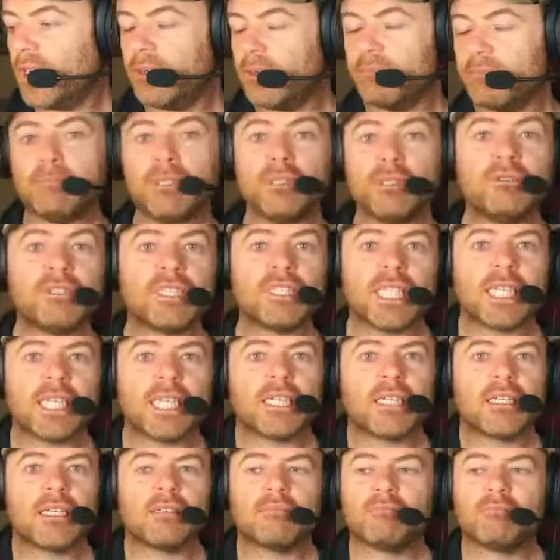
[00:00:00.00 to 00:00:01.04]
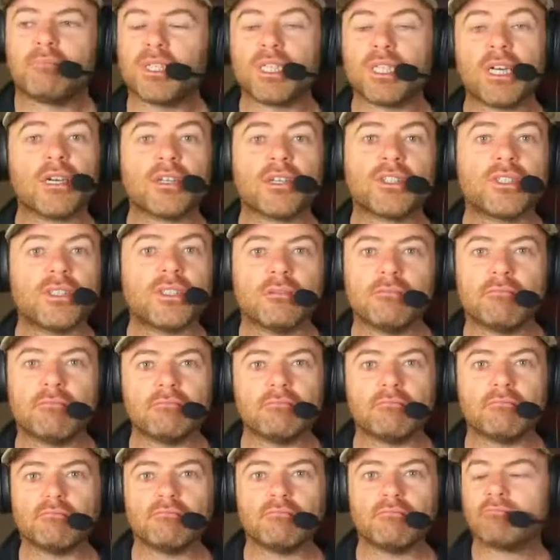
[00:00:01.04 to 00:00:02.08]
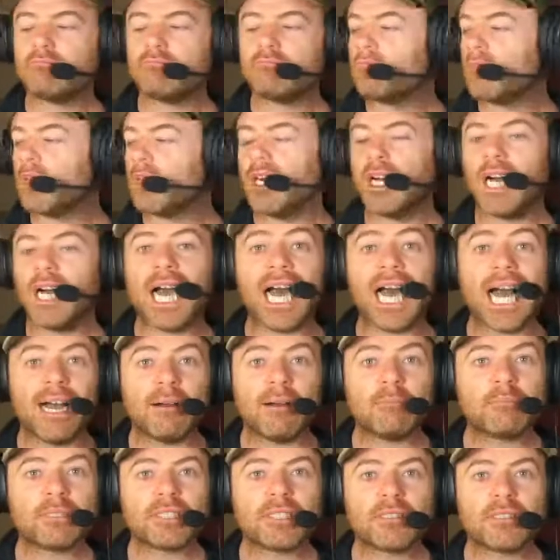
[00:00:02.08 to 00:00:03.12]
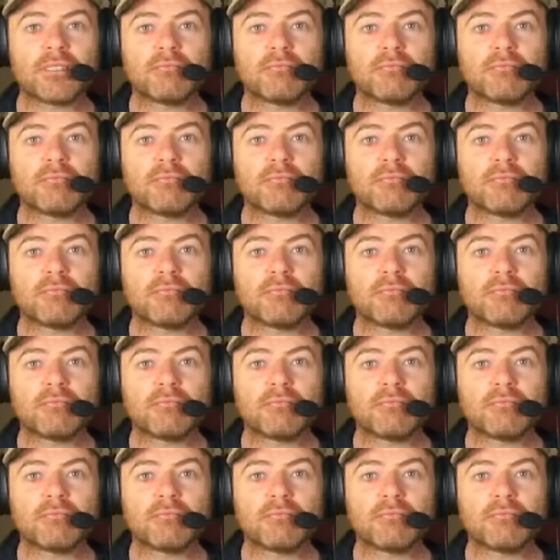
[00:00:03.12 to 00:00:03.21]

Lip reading: music production apps,